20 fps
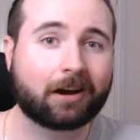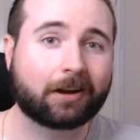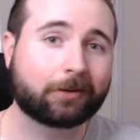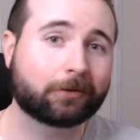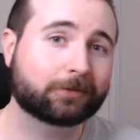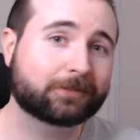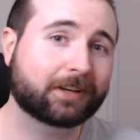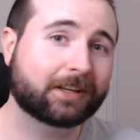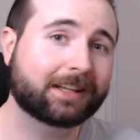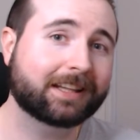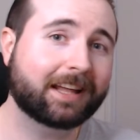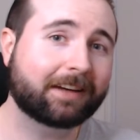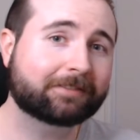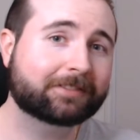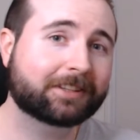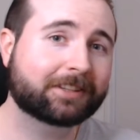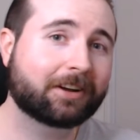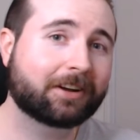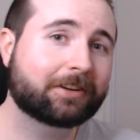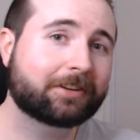I'd also
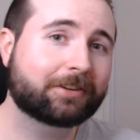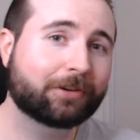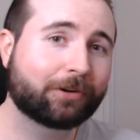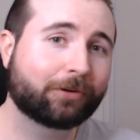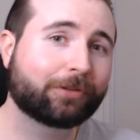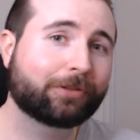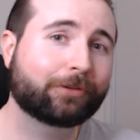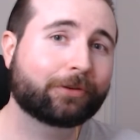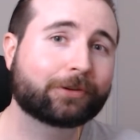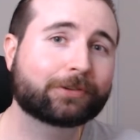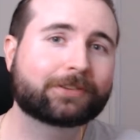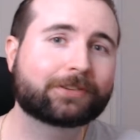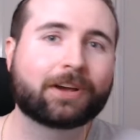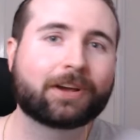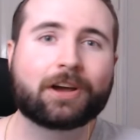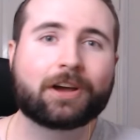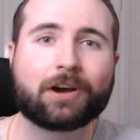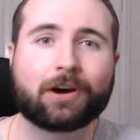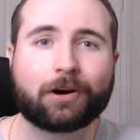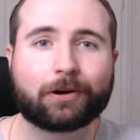love to know your
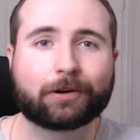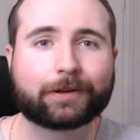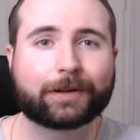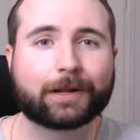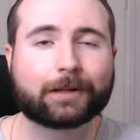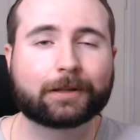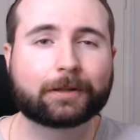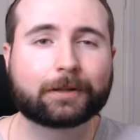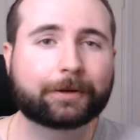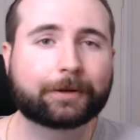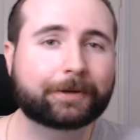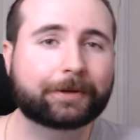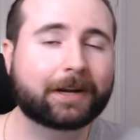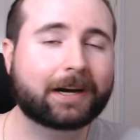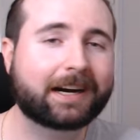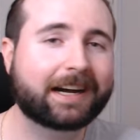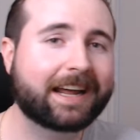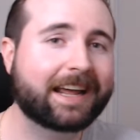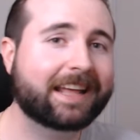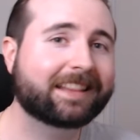thoughts on
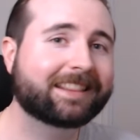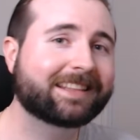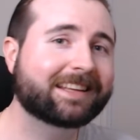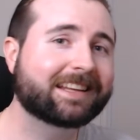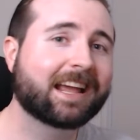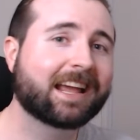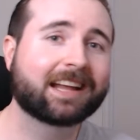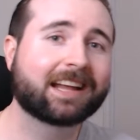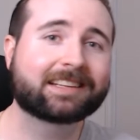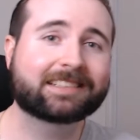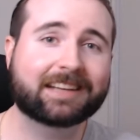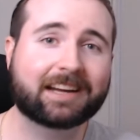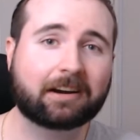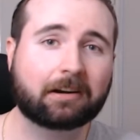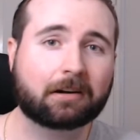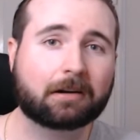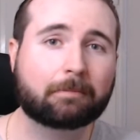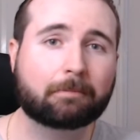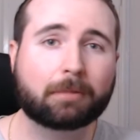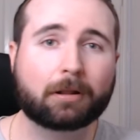Luna and the
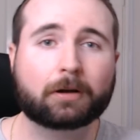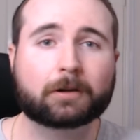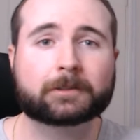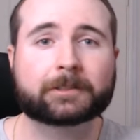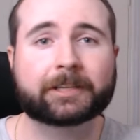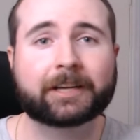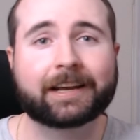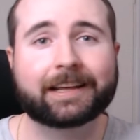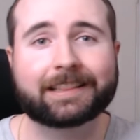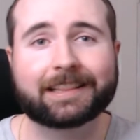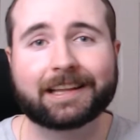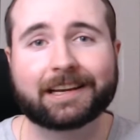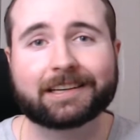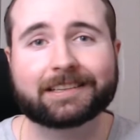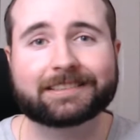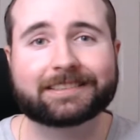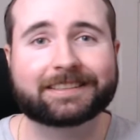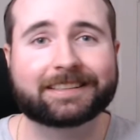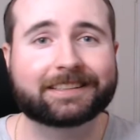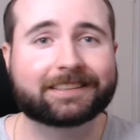Terra blockchain that
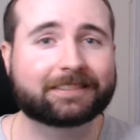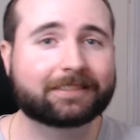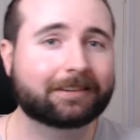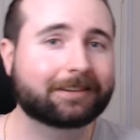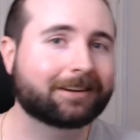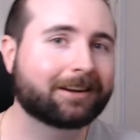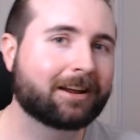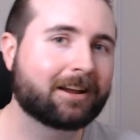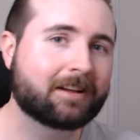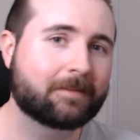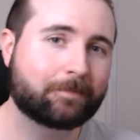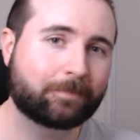it sits on